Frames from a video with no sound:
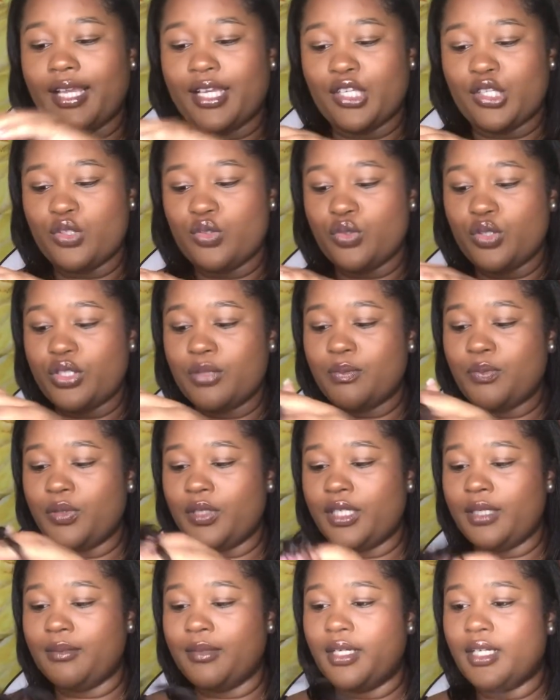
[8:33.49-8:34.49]
Like, you could
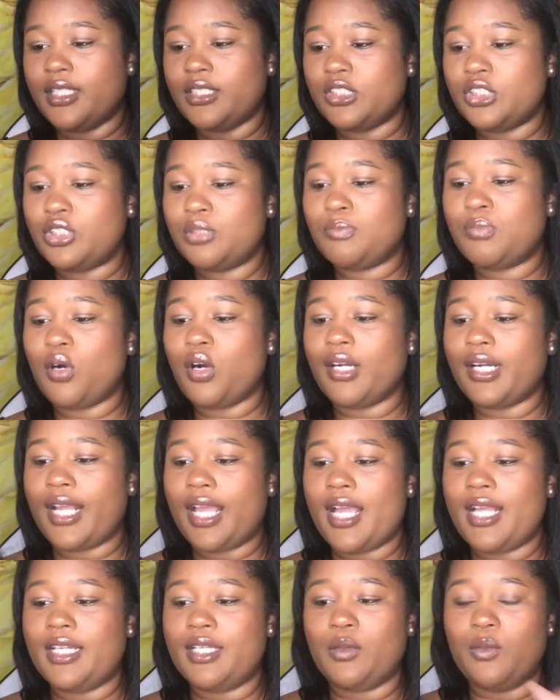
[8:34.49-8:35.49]
pretty much part
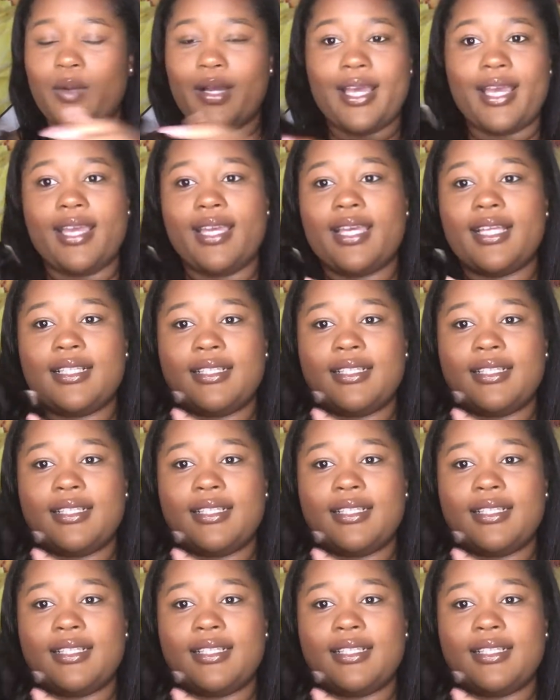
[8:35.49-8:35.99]
it any way.